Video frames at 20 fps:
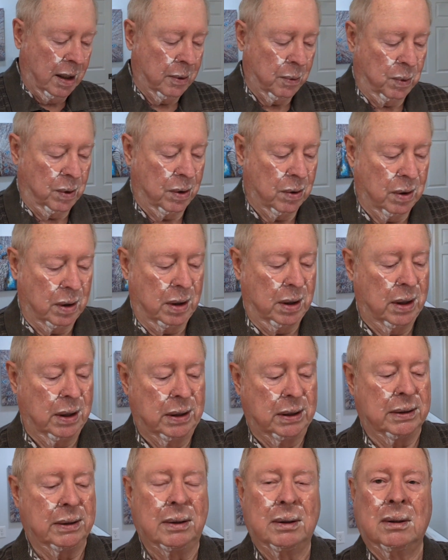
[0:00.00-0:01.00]
we're going to
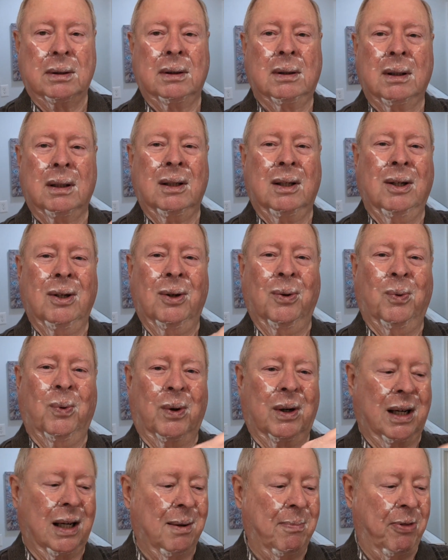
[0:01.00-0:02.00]

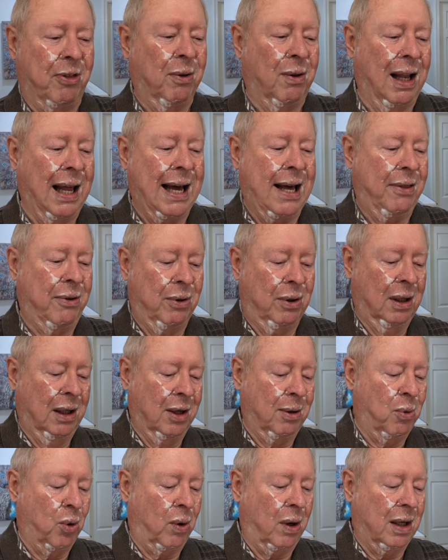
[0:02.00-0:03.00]
work up the lather a
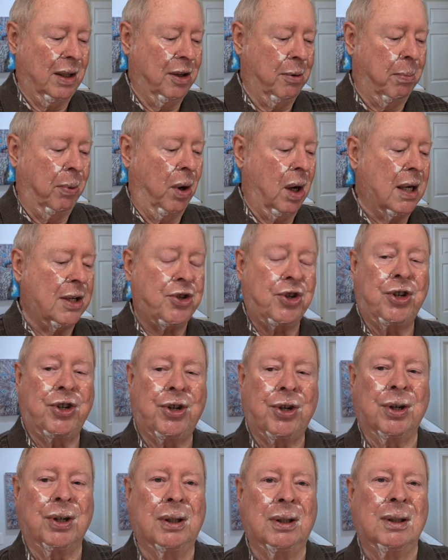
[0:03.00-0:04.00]
little more on the
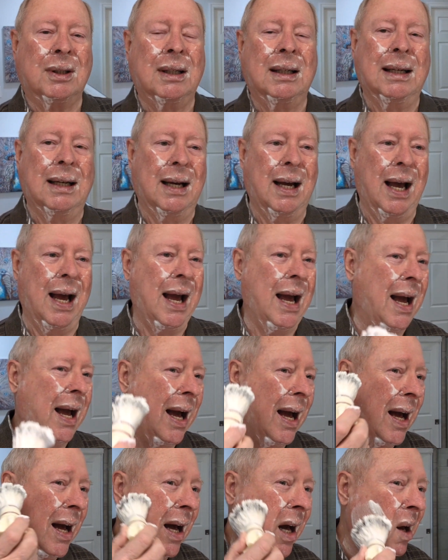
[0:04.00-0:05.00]
brush
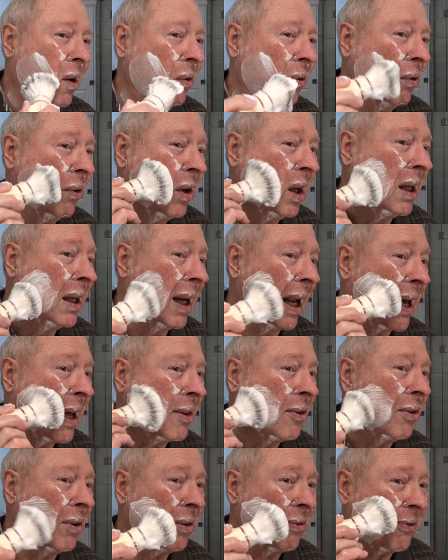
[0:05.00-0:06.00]
and
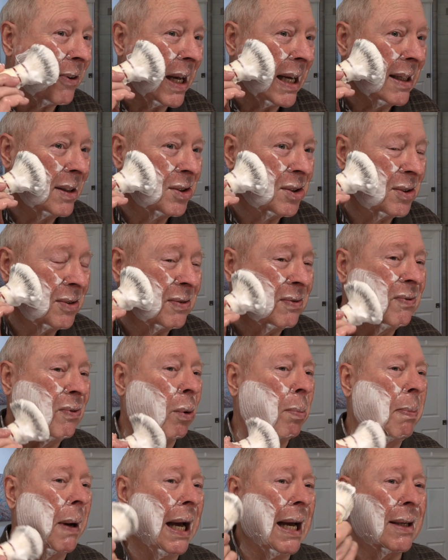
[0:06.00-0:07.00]
re-lather the face for
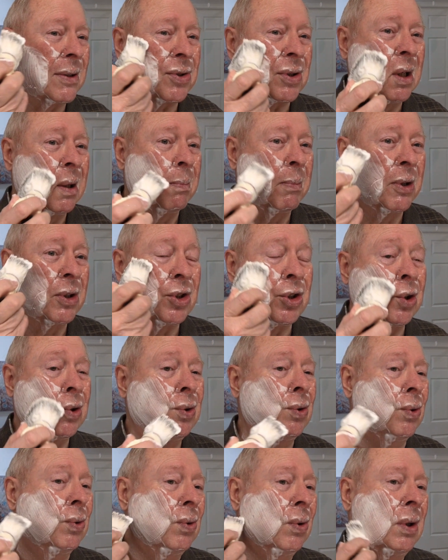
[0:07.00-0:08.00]
pass number
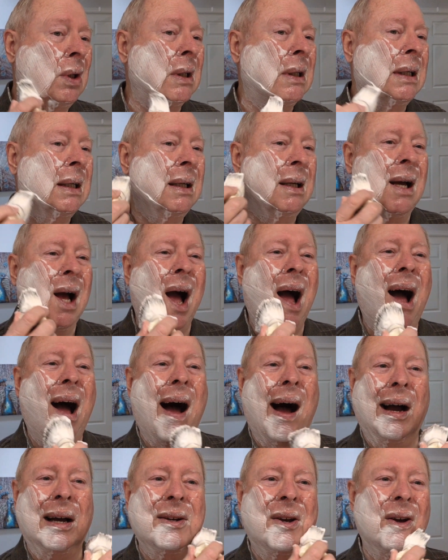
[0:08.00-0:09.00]
2.
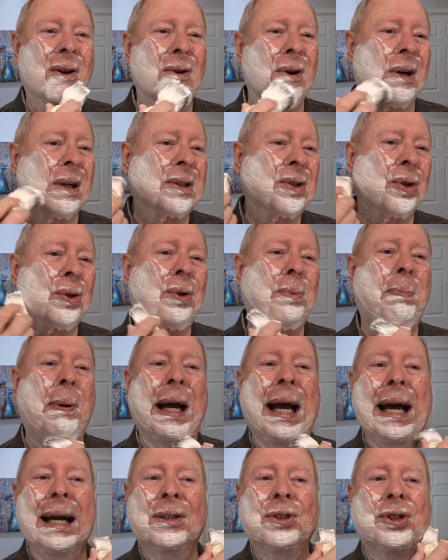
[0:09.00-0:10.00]
I do a
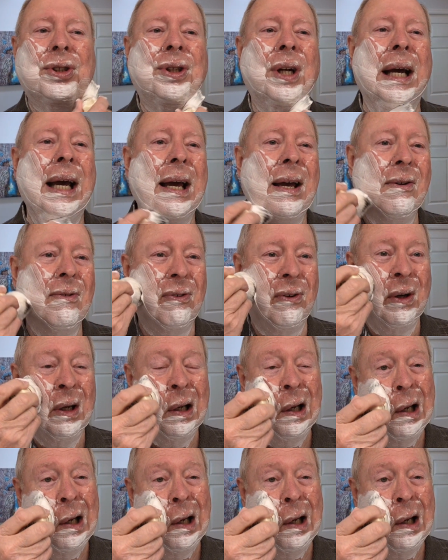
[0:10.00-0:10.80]
2-pass shave.